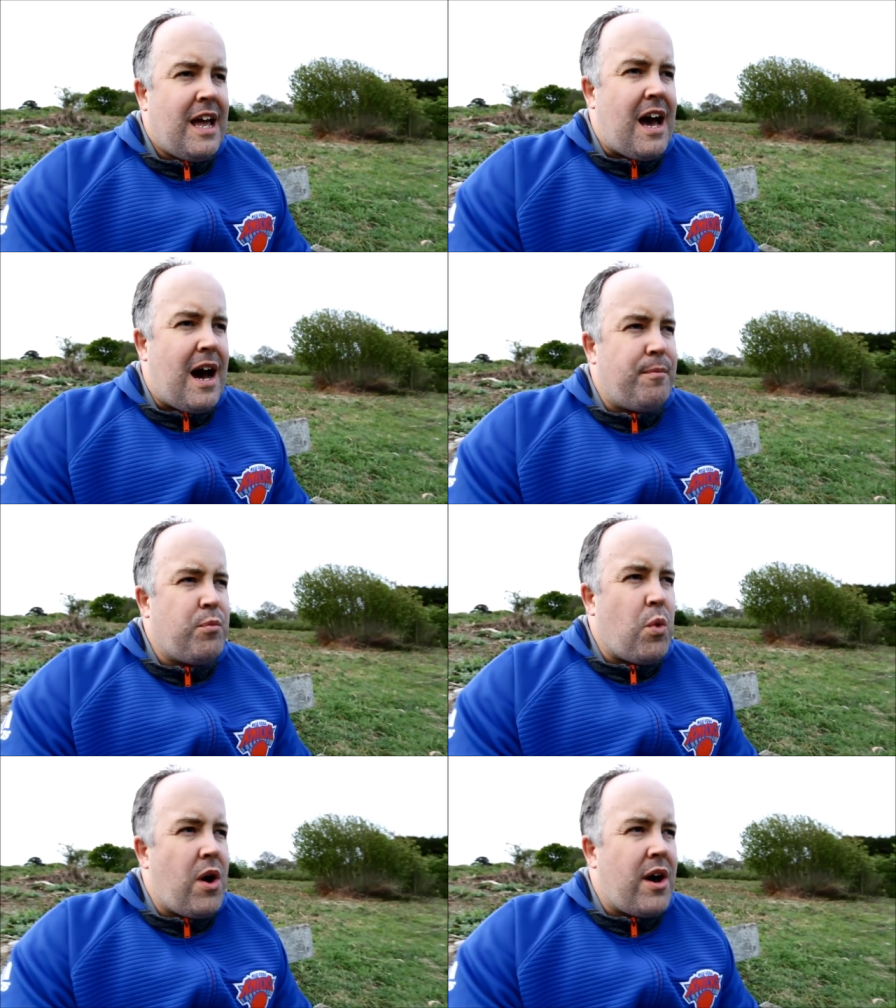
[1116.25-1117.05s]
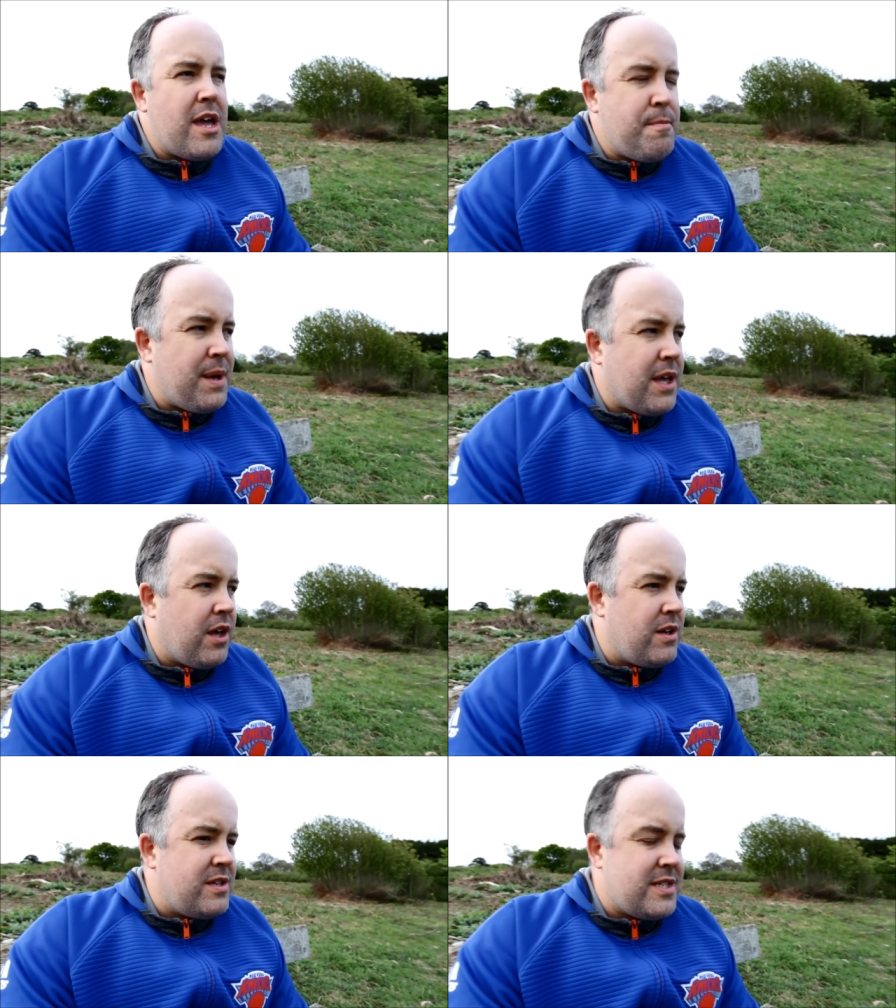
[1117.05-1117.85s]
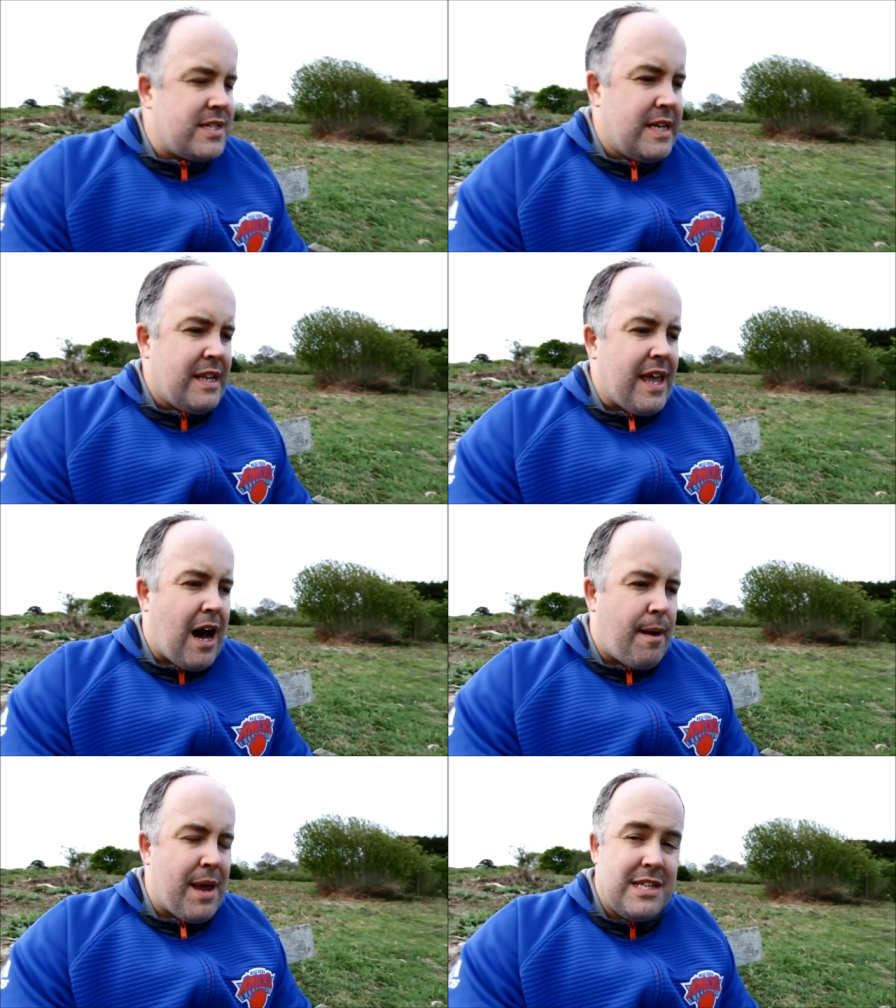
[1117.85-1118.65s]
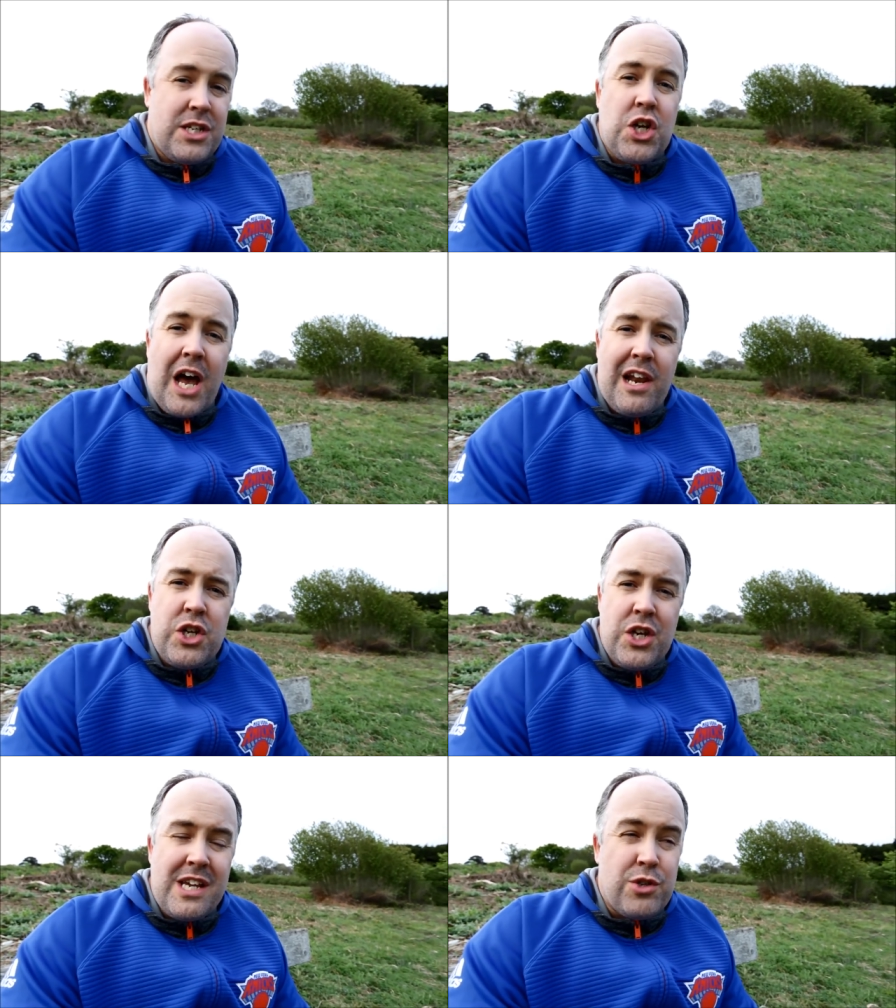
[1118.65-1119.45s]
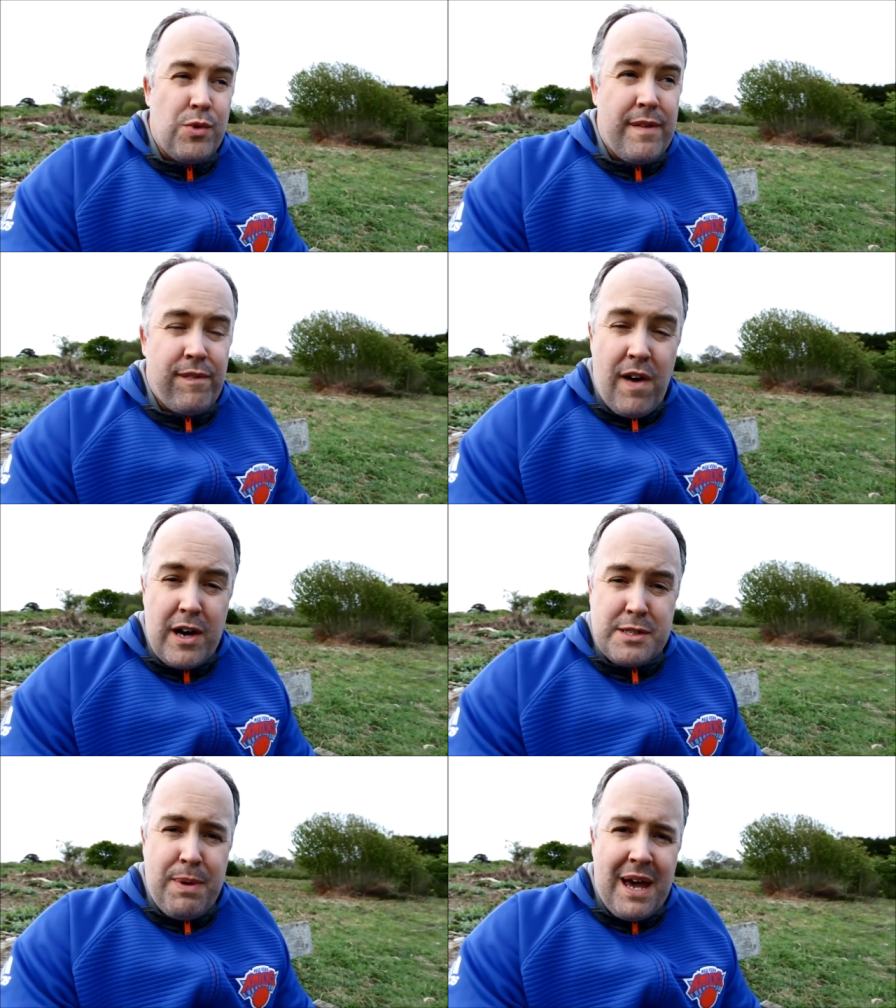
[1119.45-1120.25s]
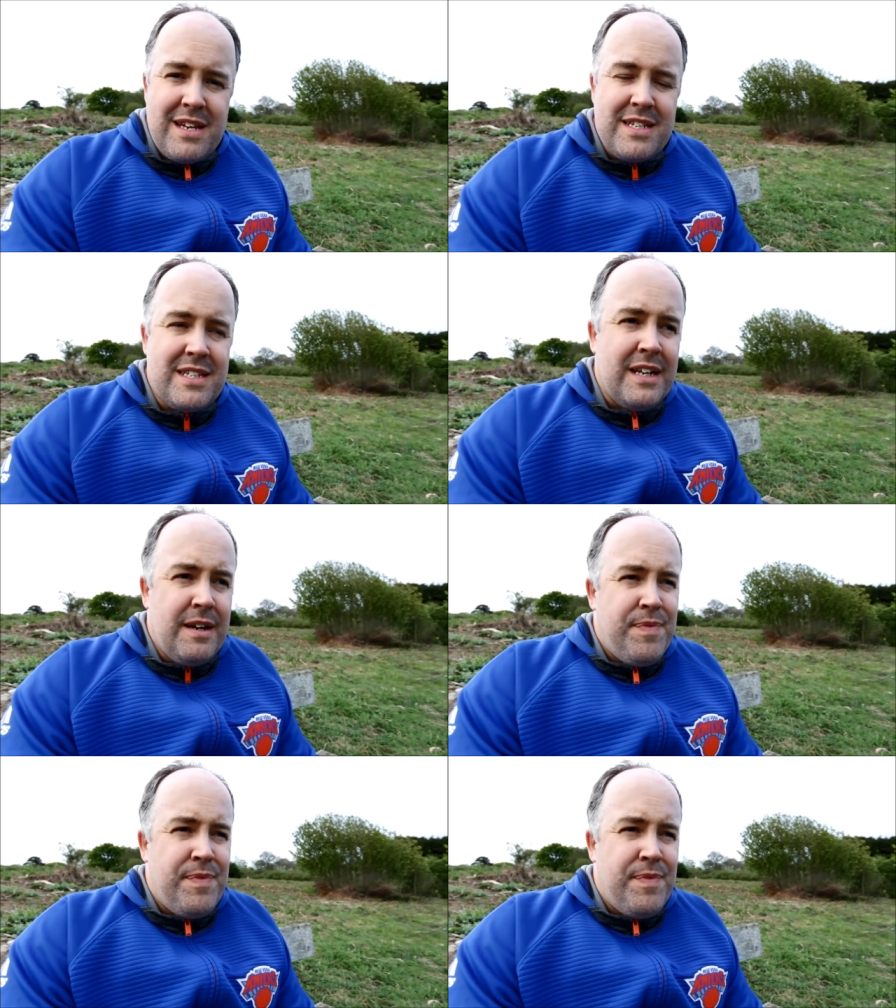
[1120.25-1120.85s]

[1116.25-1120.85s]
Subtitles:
Why? Because it's challenging, it's really fast paced.